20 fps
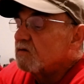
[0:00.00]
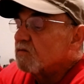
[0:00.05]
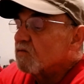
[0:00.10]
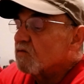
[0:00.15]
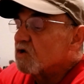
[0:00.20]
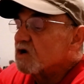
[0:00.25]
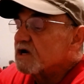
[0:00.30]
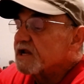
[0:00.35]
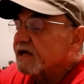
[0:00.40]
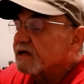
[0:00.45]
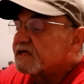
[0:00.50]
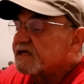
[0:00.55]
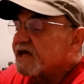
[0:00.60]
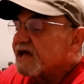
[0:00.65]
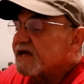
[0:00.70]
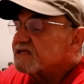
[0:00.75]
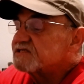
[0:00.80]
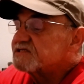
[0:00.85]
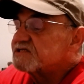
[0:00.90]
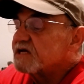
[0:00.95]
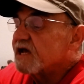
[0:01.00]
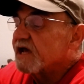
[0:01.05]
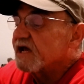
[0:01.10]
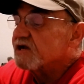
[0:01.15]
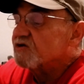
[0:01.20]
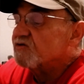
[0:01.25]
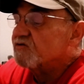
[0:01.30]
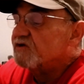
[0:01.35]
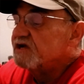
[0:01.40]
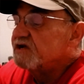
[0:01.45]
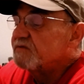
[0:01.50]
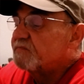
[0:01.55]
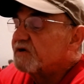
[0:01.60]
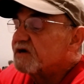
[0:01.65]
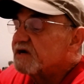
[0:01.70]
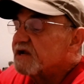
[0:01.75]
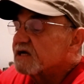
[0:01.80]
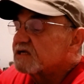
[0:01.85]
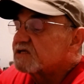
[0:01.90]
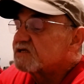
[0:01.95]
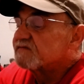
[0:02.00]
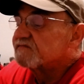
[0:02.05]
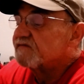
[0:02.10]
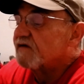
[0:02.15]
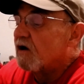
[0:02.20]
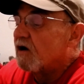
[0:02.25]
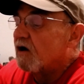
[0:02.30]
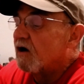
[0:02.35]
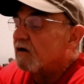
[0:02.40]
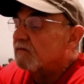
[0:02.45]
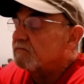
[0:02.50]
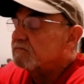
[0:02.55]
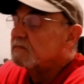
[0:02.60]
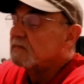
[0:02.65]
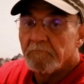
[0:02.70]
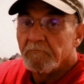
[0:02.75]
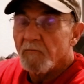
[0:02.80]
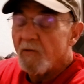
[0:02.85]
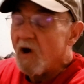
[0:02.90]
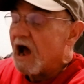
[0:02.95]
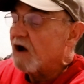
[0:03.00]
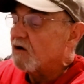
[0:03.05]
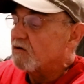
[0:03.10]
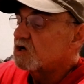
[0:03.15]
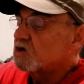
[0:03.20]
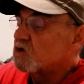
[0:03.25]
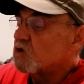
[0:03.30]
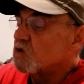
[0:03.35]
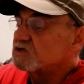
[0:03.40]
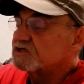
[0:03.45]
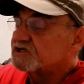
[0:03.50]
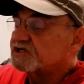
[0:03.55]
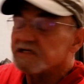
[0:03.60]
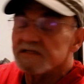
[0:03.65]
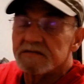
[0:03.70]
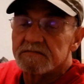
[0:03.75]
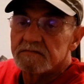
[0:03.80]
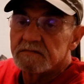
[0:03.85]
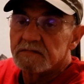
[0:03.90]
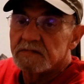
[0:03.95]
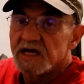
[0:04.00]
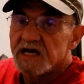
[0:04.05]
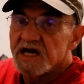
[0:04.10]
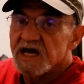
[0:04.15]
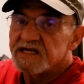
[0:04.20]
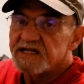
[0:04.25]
Warning, cancer and reproductive harm. Wow. Caution, cut